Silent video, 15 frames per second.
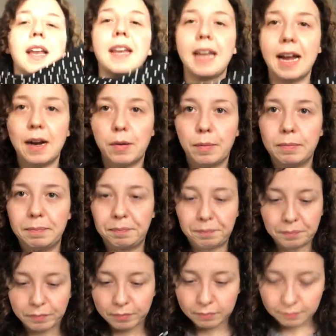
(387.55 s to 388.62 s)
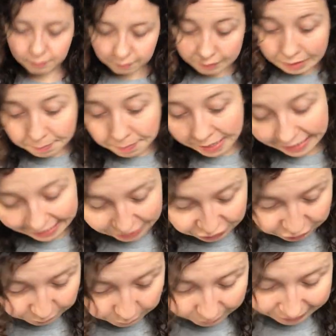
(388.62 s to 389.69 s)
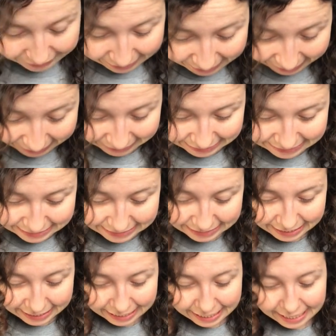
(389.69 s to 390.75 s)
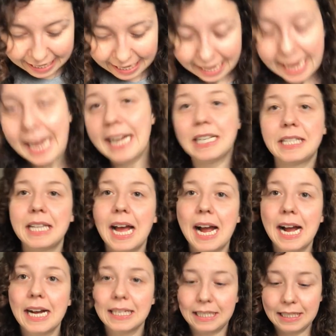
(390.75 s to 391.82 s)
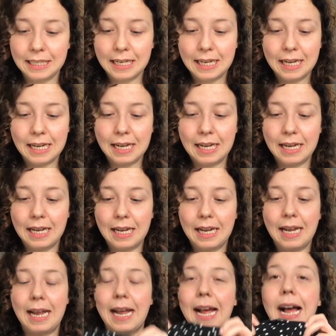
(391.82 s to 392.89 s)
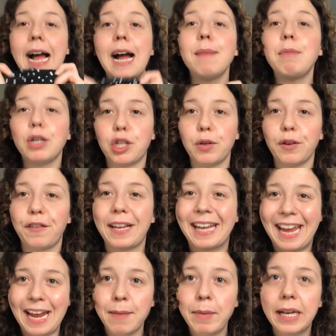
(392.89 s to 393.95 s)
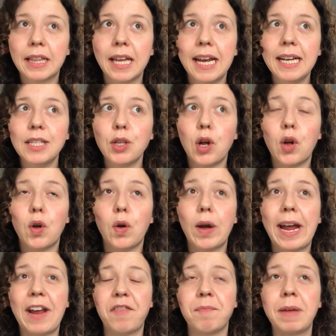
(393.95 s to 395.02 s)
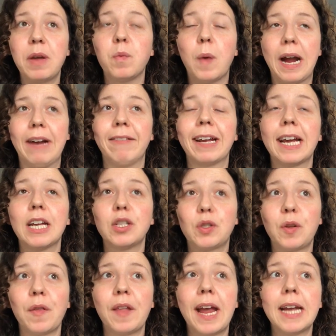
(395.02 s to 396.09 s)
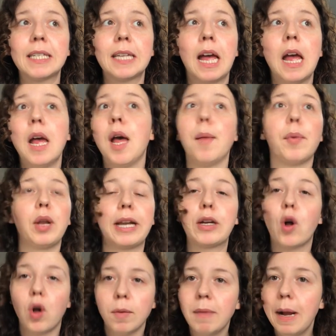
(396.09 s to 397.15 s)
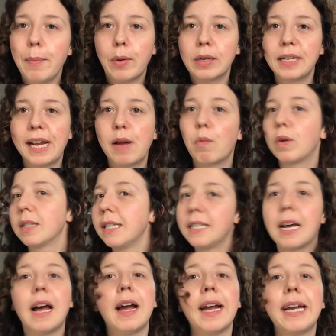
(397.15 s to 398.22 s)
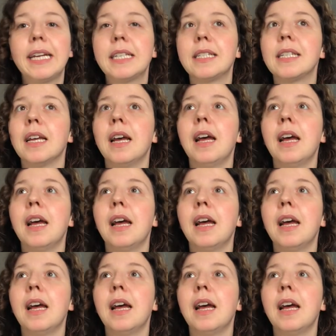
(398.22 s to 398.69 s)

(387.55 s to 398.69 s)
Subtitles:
now my issue with this is that I'm not sure if it came like this or if me wearing it has done this, but like on my body it wasn't tight.